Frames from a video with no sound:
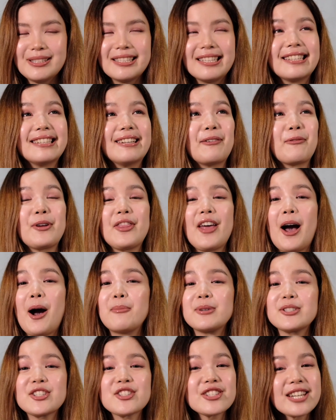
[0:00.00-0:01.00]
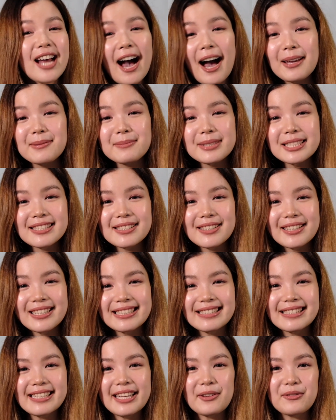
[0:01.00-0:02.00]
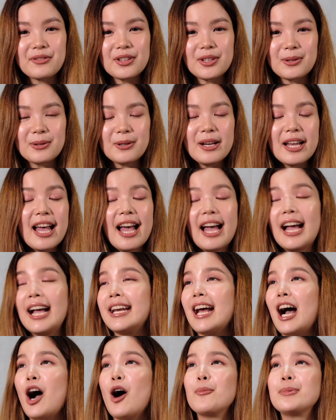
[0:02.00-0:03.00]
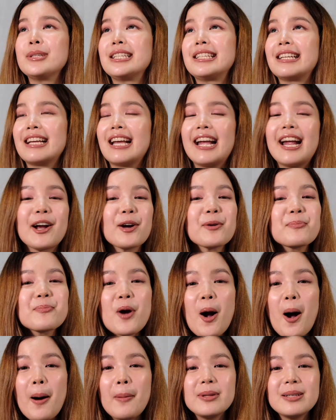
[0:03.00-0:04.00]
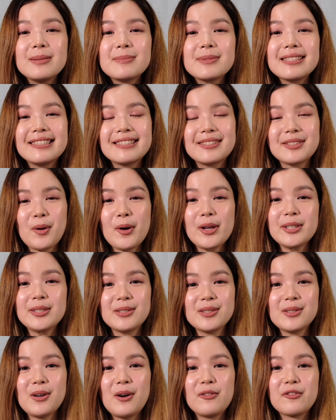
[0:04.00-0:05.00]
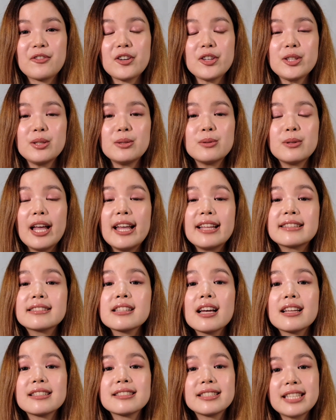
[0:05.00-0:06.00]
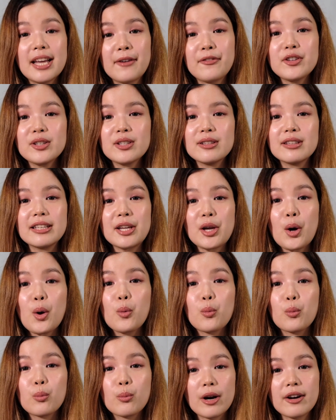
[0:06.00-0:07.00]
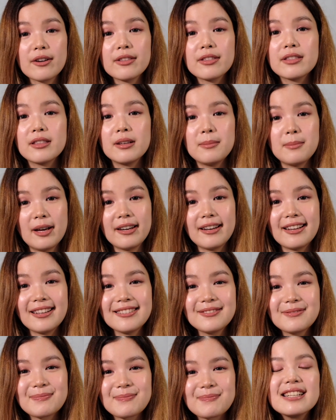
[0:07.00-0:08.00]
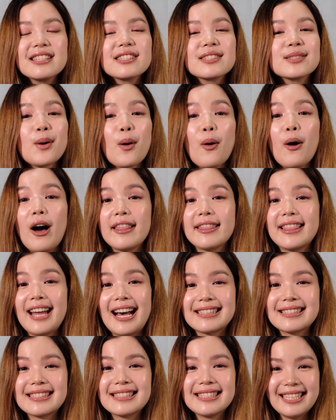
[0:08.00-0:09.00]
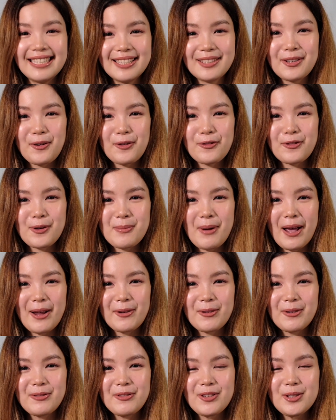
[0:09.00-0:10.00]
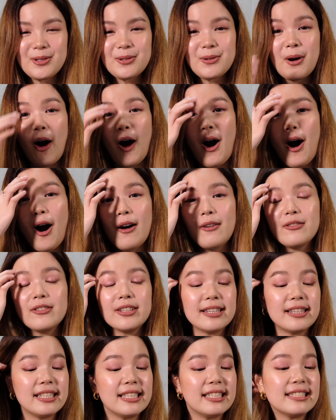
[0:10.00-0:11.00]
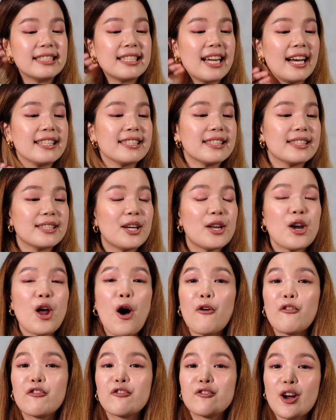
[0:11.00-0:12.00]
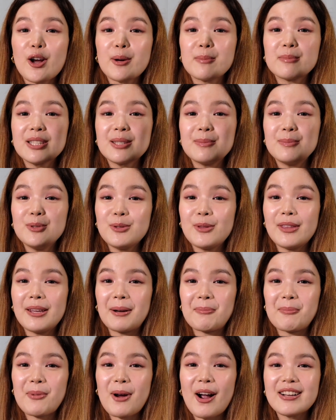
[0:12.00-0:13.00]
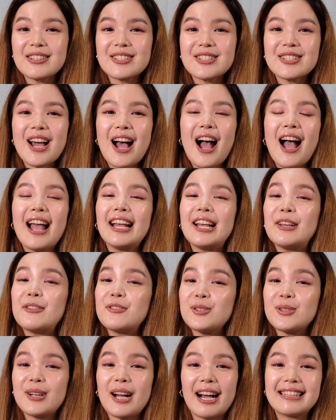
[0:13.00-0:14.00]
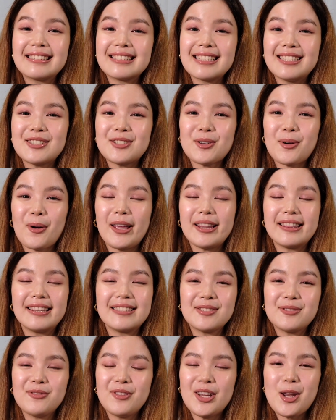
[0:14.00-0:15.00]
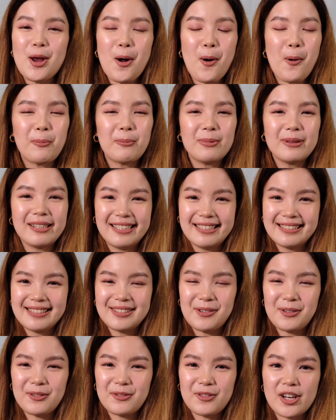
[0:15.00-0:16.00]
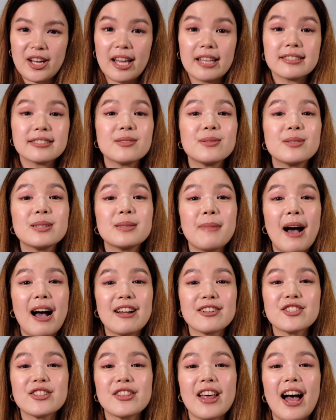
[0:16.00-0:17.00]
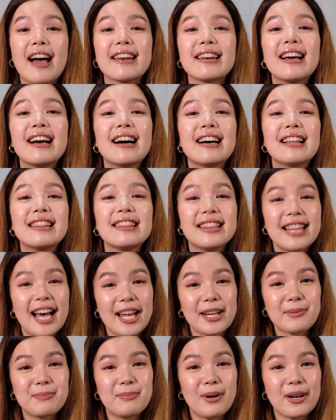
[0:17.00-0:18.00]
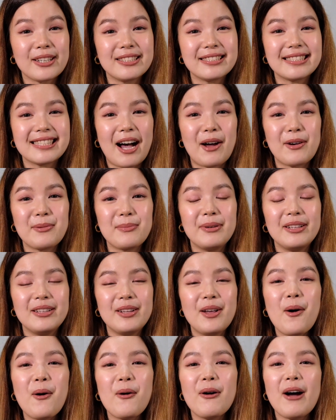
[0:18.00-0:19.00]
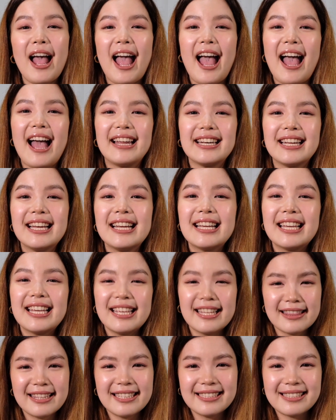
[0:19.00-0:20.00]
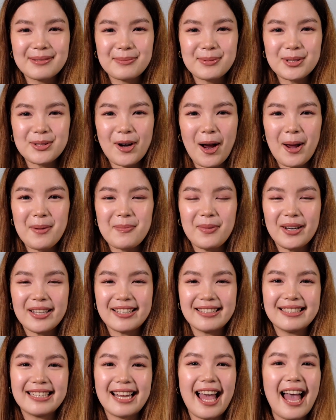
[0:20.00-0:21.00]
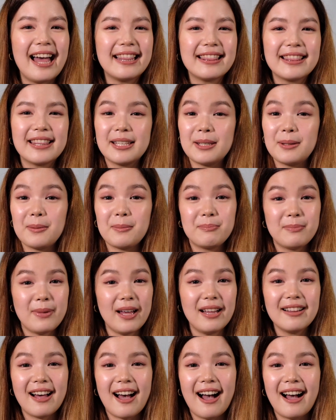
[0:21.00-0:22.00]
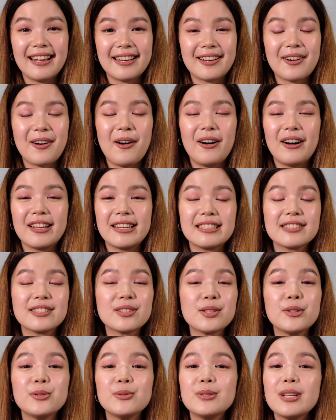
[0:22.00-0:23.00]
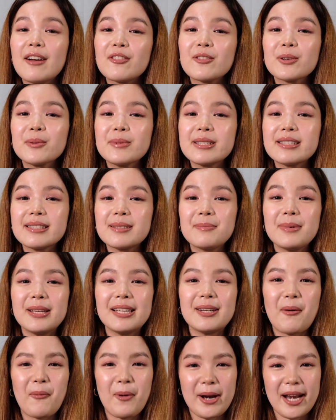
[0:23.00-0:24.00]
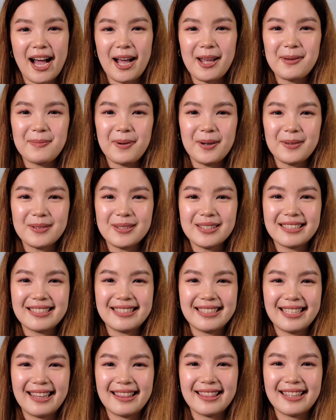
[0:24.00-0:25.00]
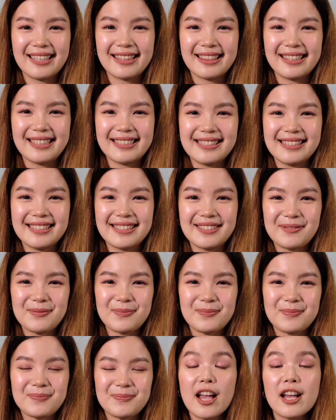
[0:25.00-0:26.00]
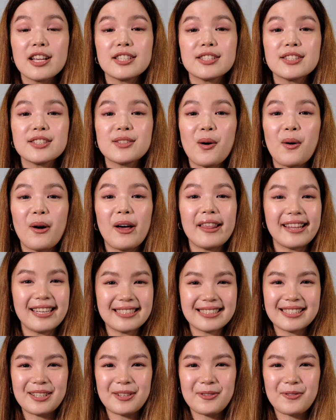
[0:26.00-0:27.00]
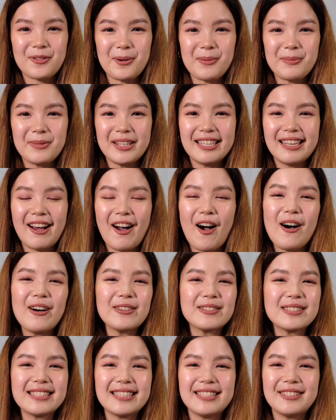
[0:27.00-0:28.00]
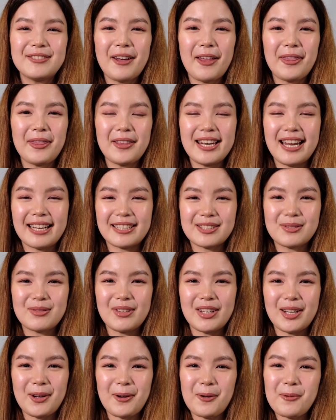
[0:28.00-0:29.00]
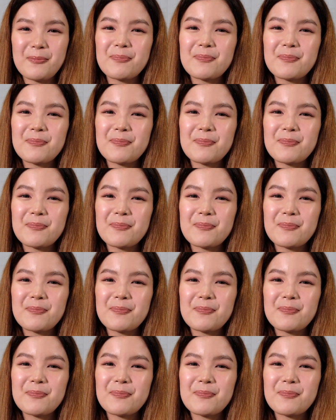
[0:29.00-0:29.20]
it, with how much time it's going to save you, and how many hair problems it's going to solve for you, it's definitely worth the money. So that's it for my review of the Dyson Firm Smoothing Brush. If you guys enjoyed this video, please don't forget to smash that like button down below and hit the subscribe button and the bell icon so you never miss a beat when I post content like this. So that's it for me. I'll see you in the next video.